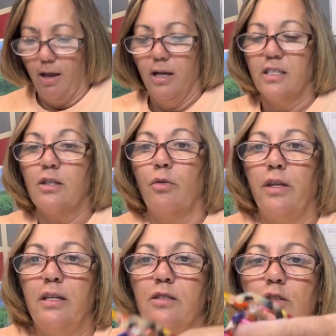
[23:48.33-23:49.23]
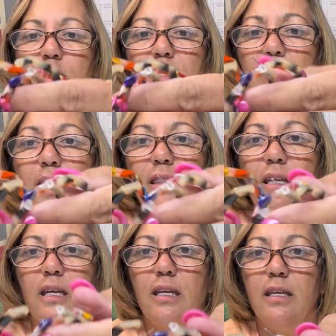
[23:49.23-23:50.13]
So, these are just like
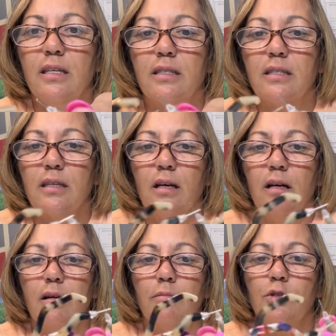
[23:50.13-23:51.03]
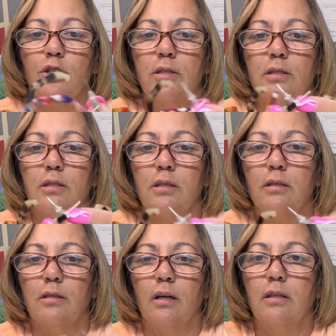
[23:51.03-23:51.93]
these, um, just
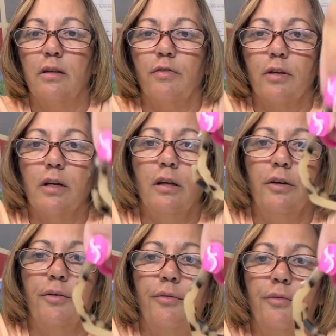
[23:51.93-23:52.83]
a different color.